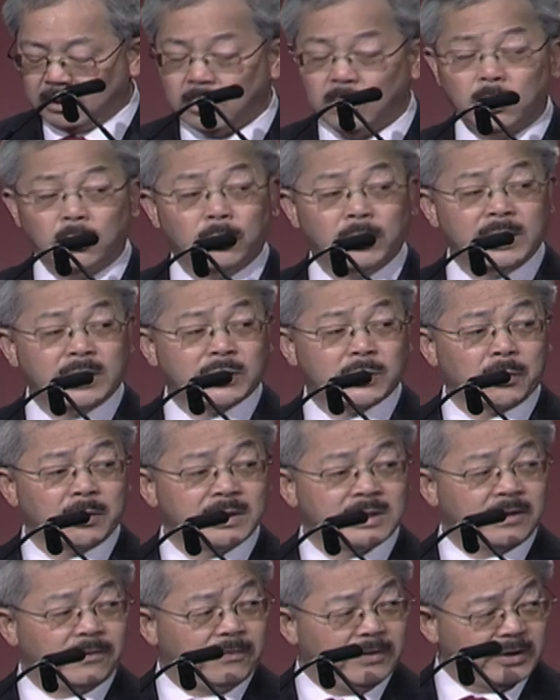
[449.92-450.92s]
resource
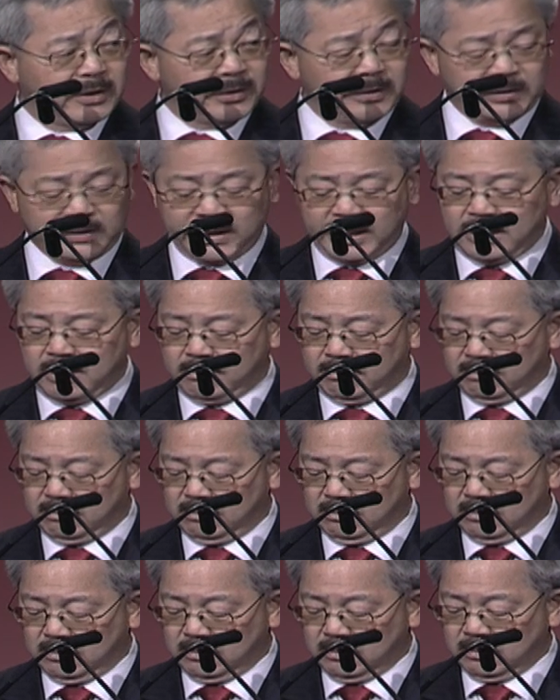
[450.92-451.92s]
efficiency,
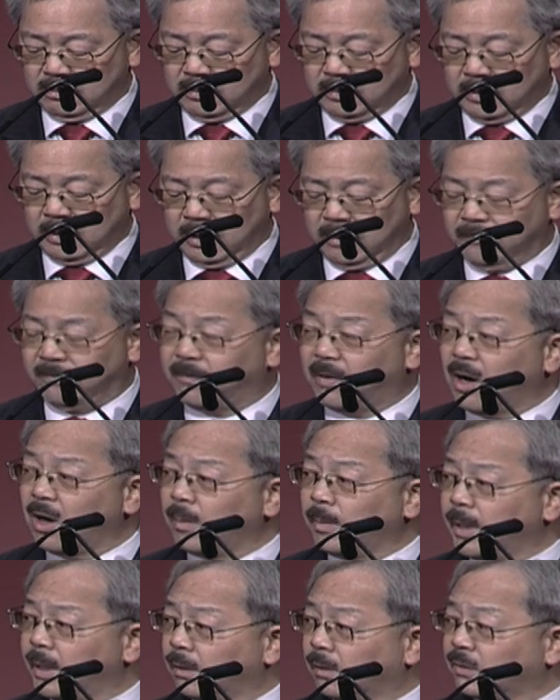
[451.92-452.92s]

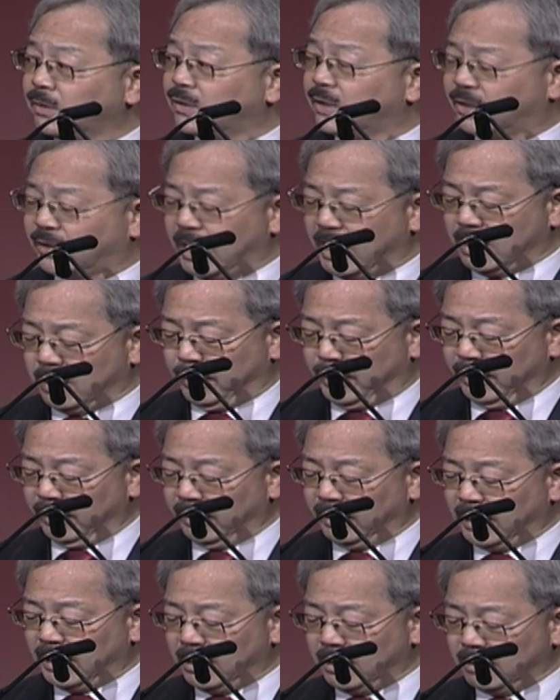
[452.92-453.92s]
environmental
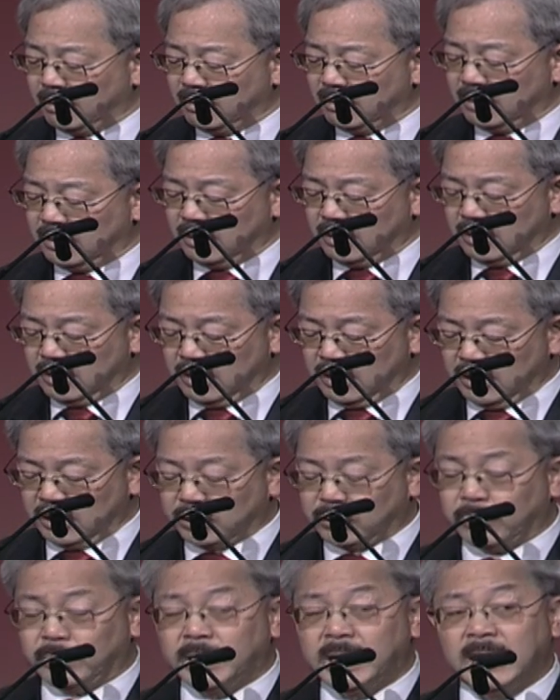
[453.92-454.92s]
sustainability,
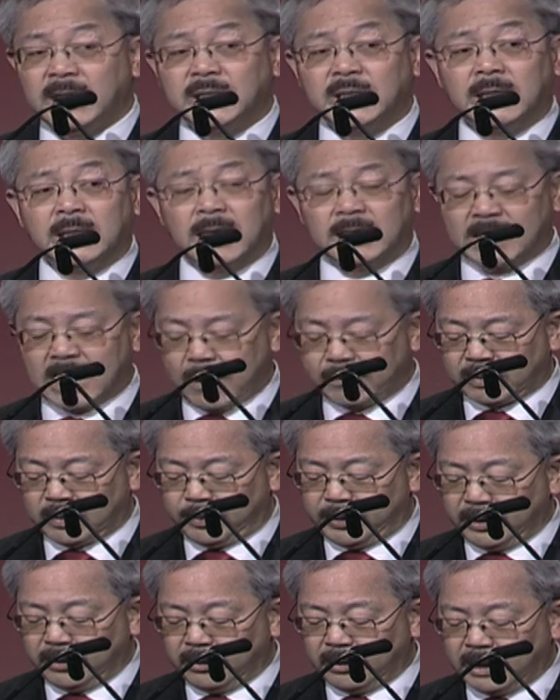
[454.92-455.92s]
strategic
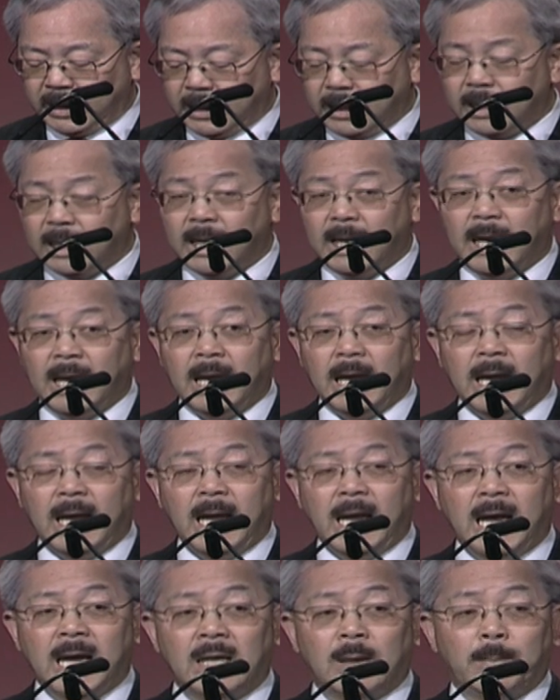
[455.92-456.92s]
adaptability,
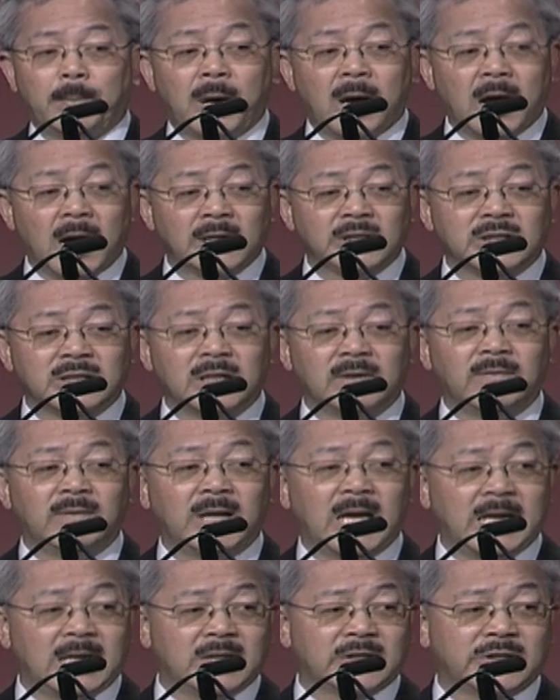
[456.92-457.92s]
and a positive
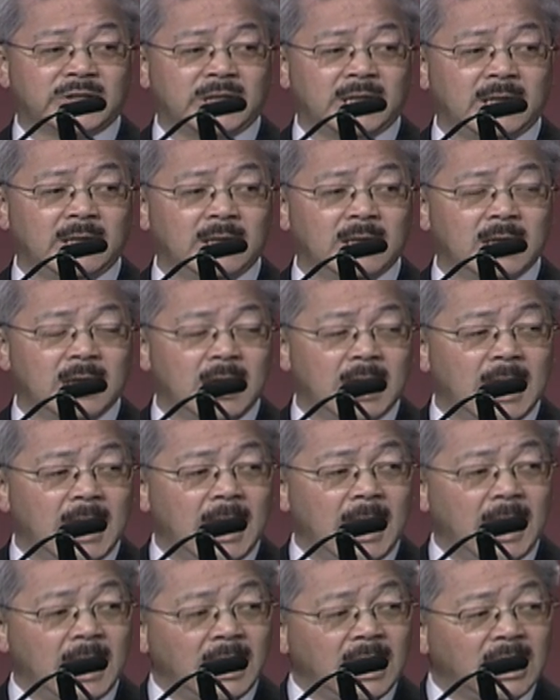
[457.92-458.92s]
legacy.
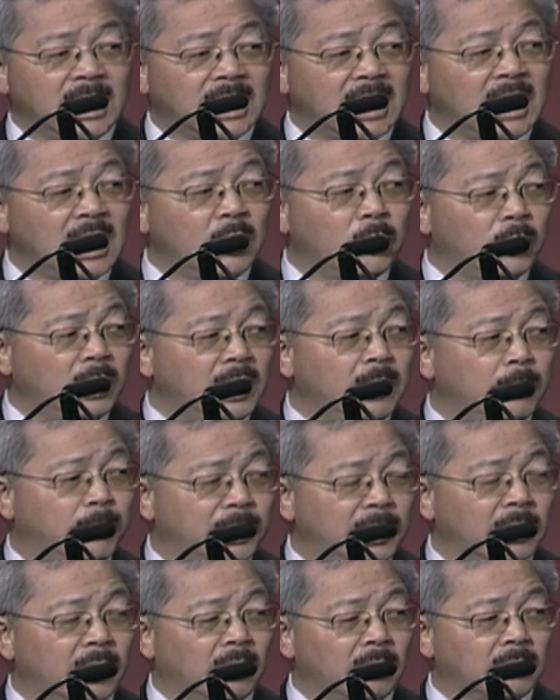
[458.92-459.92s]
Anything we
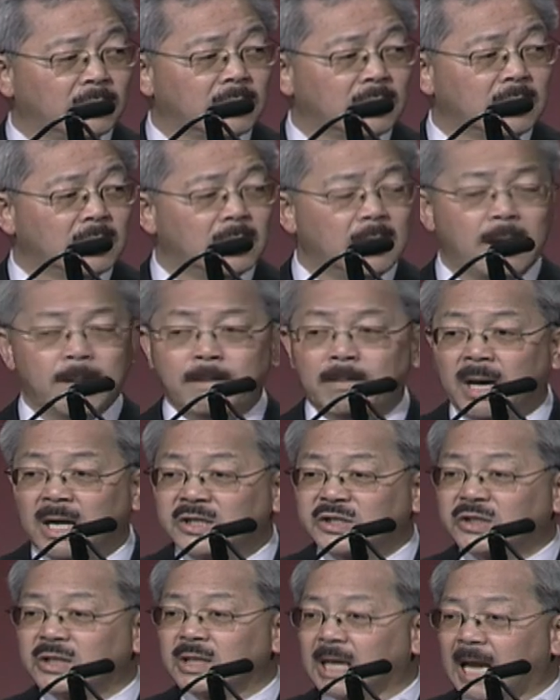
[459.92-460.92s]
build
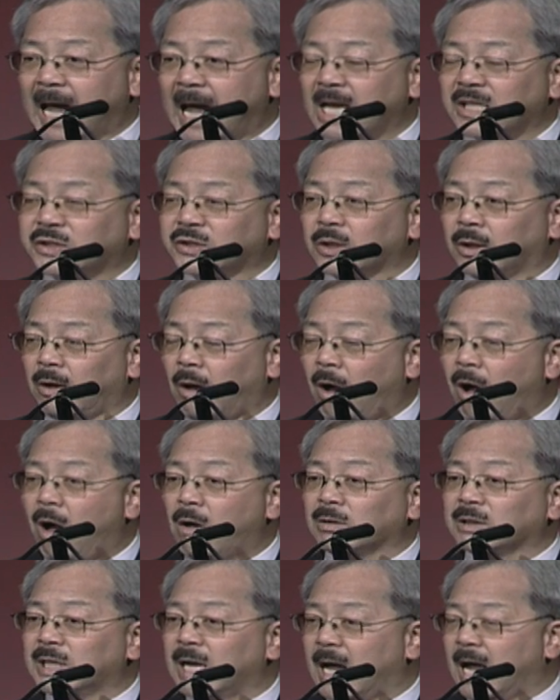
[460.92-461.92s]
must last a long
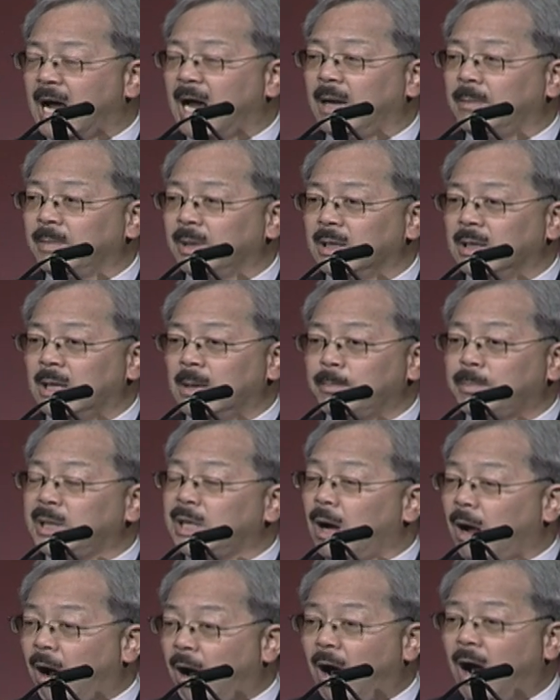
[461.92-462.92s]
time
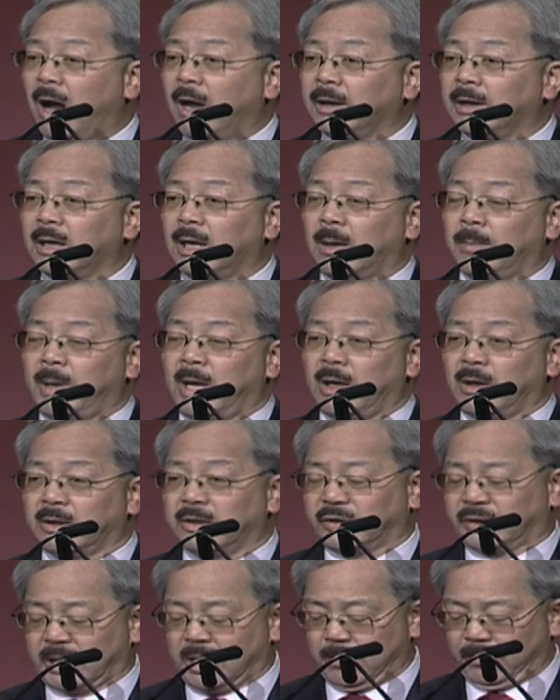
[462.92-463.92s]
beyond America's
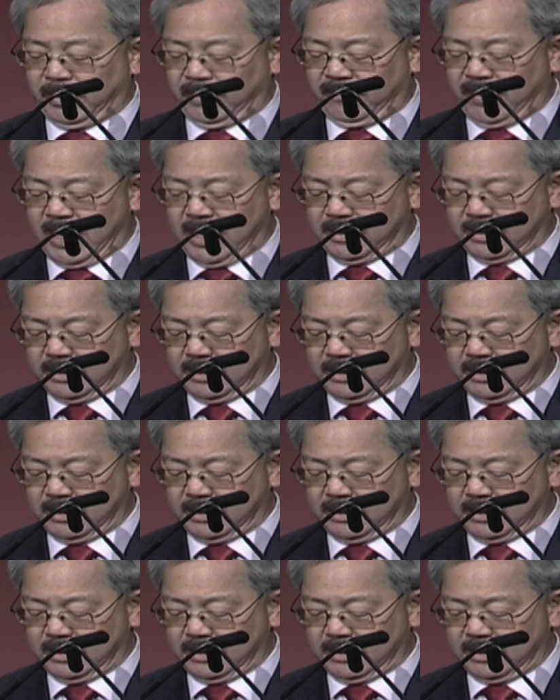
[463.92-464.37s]
Cup event.